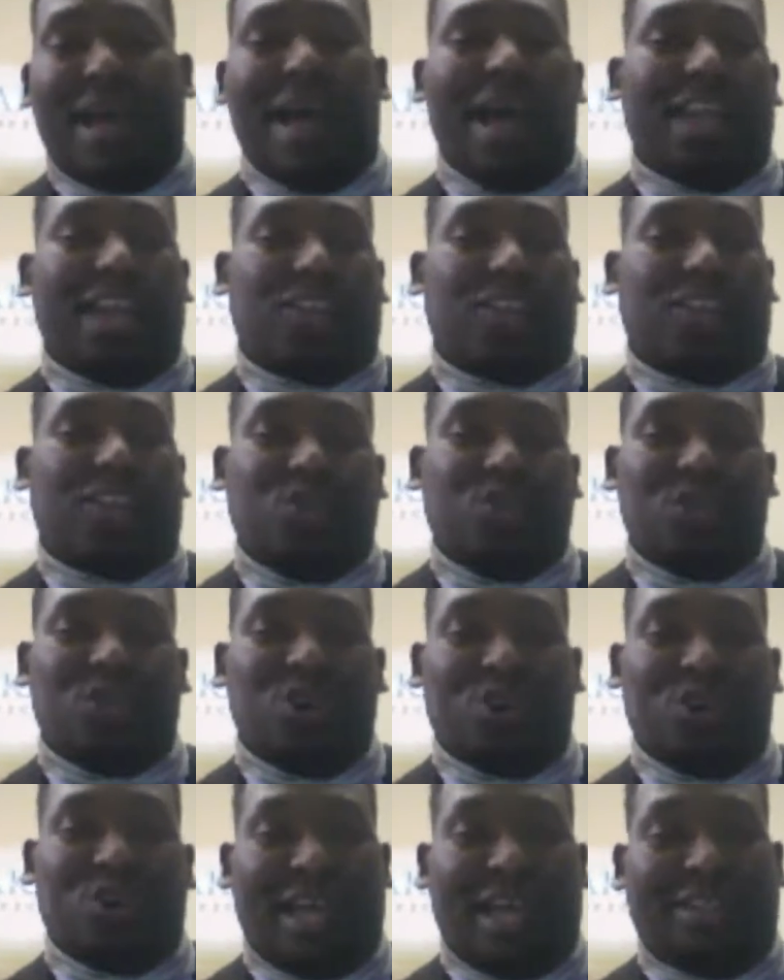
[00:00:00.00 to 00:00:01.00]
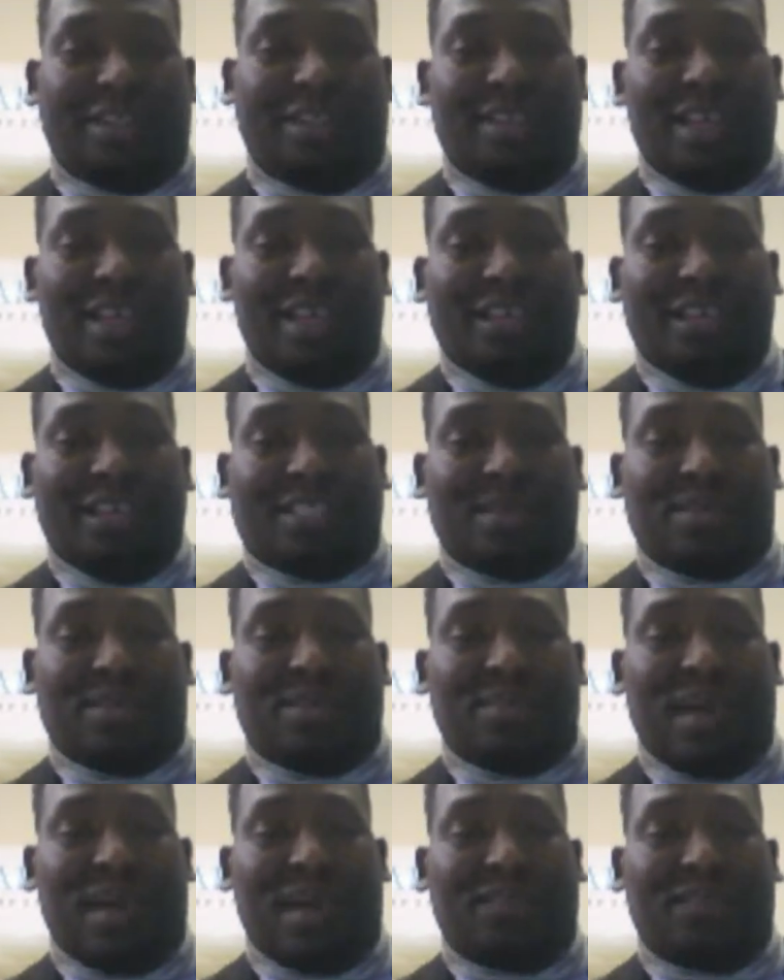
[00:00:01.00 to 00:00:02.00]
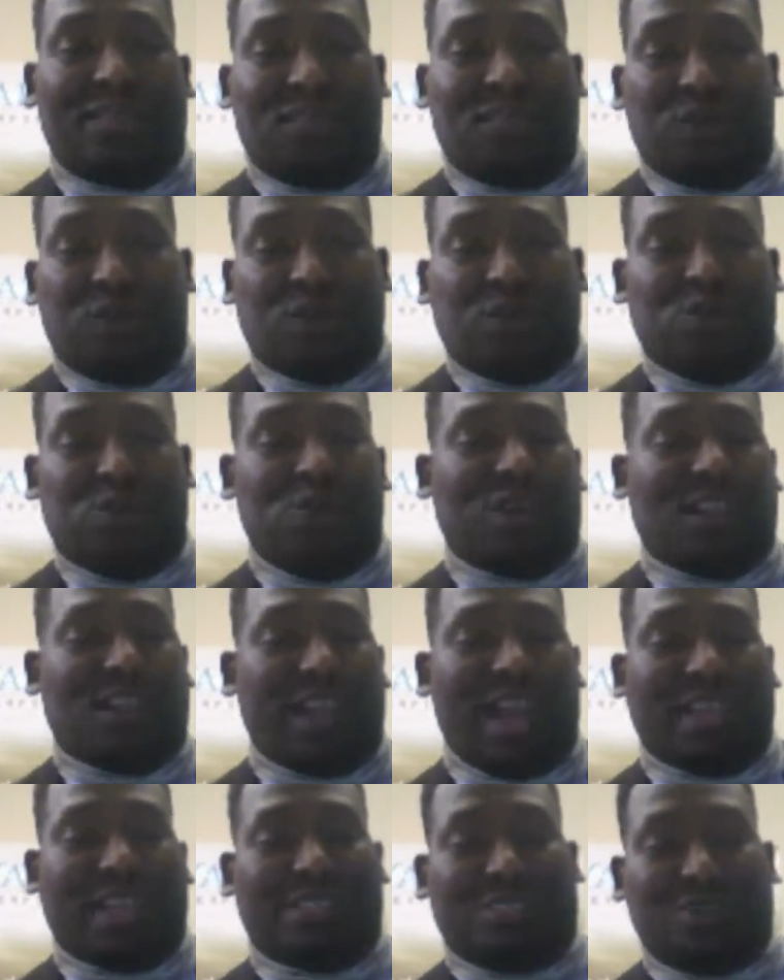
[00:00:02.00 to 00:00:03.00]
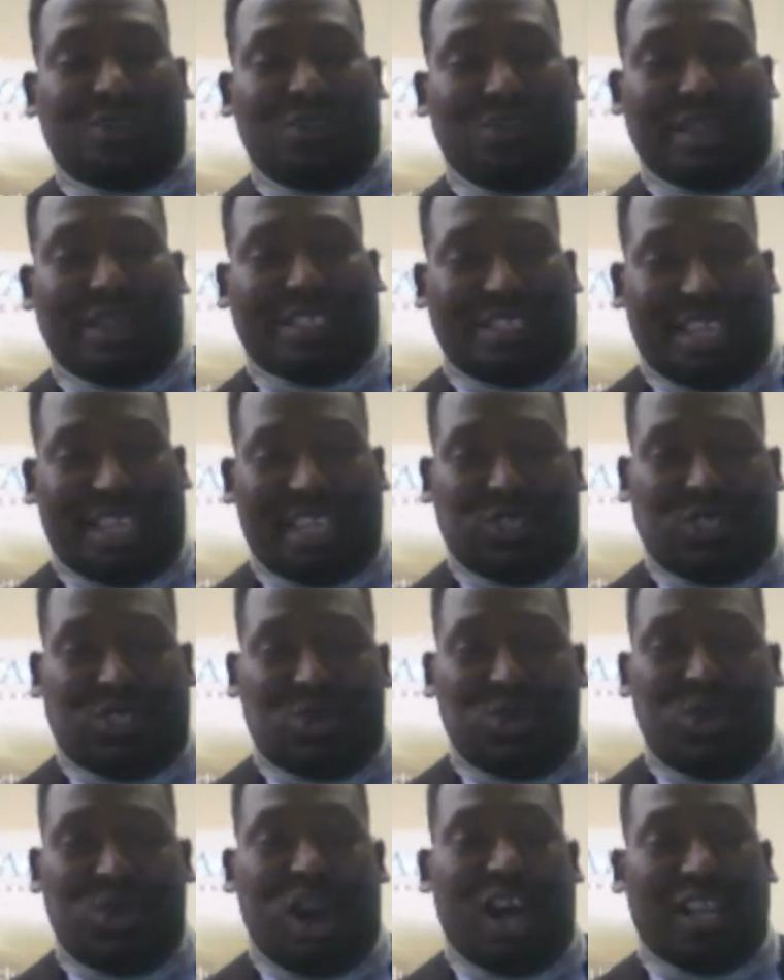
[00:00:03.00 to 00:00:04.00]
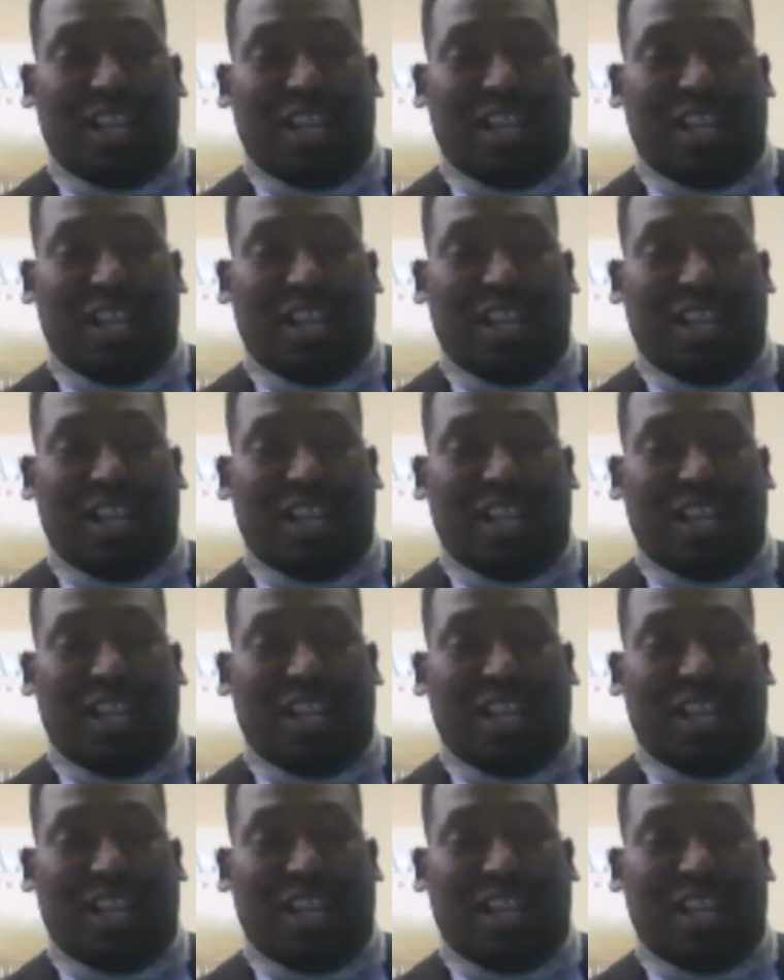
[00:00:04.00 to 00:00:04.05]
Now, I do know that some of my folks who are not so much into